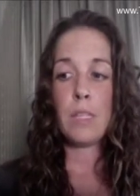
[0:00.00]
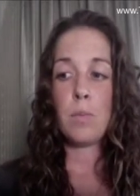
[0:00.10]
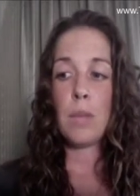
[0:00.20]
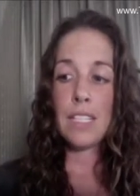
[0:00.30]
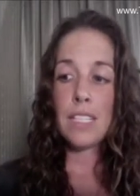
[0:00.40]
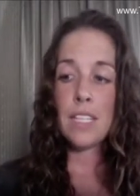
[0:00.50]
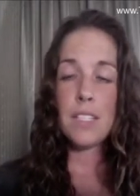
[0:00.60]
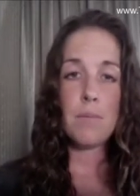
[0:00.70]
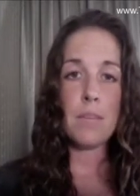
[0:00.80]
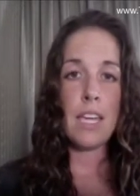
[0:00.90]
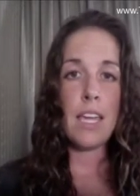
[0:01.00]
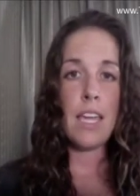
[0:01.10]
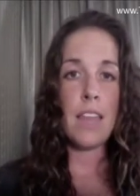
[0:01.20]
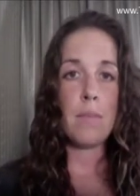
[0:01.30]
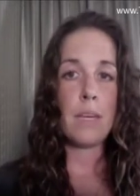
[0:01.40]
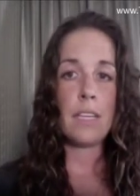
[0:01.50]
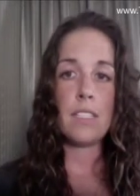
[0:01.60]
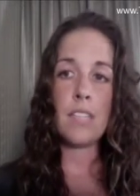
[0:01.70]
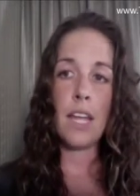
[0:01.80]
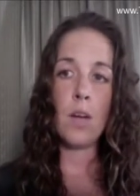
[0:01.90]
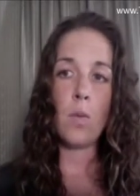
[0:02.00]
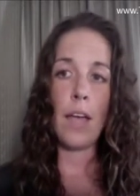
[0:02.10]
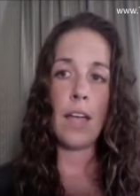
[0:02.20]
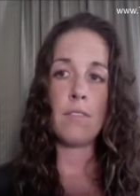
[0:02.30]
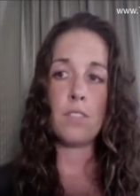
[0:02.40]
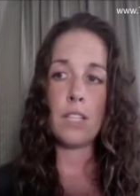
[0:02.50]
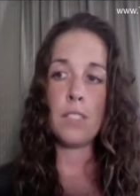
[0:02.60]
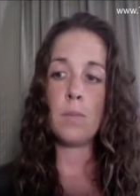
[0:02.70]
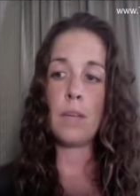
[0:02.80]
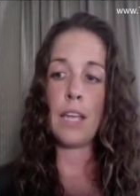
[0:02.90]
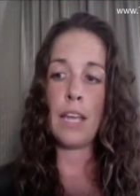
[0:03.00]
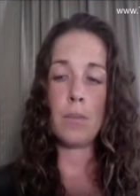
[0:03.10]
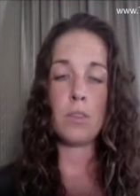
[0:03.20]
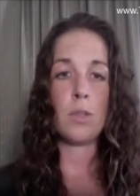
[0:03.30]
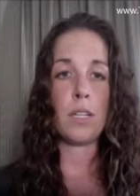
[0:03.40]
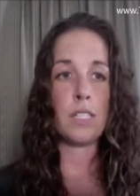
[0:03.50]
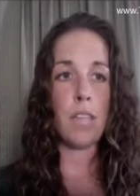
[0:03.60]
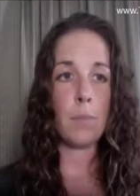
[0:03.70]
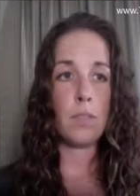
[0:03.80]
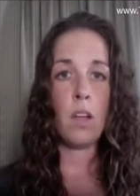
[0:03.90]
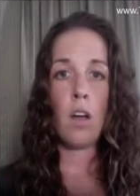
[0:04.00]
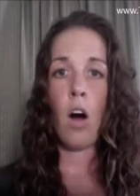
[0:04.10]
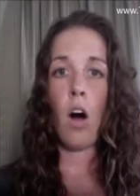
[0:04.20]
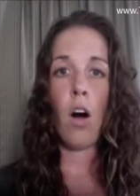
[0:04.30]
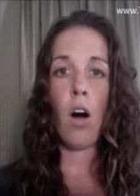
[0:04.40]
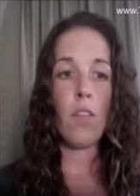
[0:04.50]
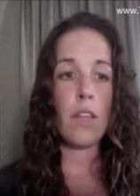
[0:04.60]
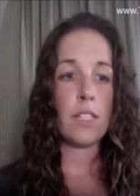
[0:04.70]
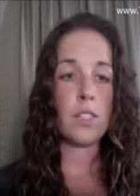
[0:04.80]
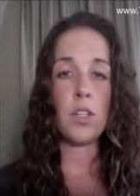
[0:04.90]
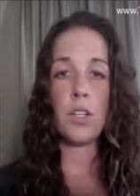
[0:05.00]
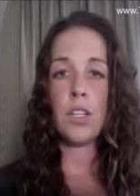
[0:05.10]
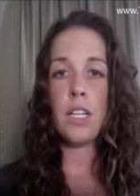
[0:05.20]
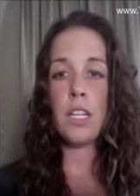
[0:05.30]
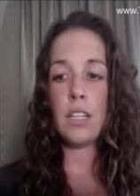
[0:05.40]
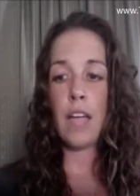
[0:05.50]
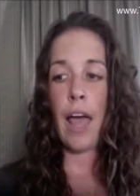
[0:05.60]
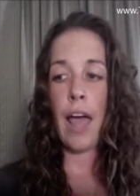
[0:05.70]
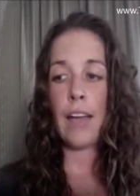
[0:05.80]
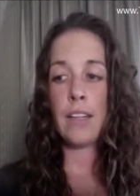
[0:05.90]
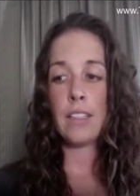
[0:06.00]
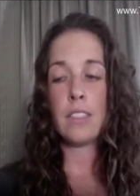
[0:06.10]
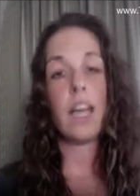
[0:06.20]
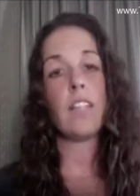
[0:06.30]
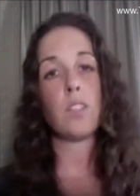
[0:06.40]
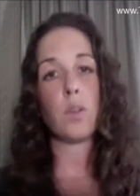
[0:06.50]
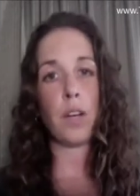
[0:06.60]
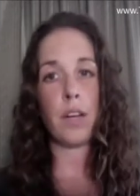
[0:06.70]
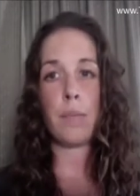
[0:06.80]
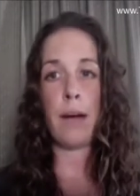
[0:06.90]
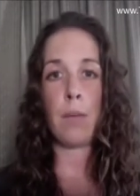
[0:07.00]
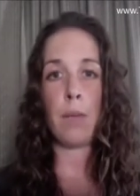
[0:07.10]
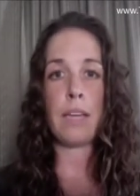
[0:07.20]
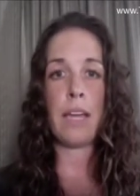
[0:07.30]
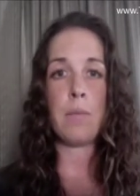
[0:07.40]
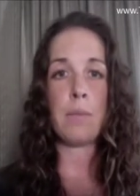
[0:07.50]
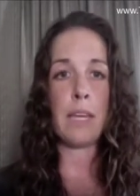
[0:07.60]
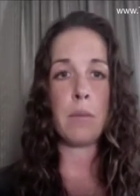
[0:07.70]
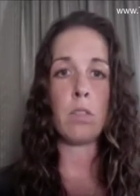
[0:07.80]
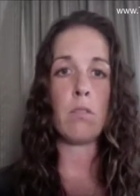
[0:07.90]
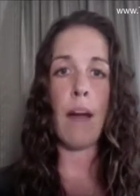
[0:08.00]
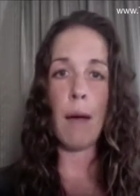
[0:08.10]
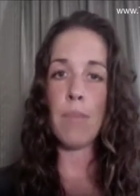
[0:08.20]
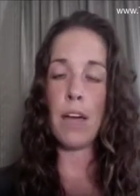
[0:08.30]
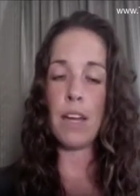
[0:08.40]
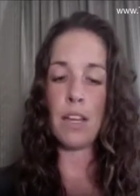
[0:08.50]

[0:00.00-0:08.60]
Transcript: blessing to me, and the biggest takeaway of just being able to accept all that is good and not so good about me, and being able to wrap that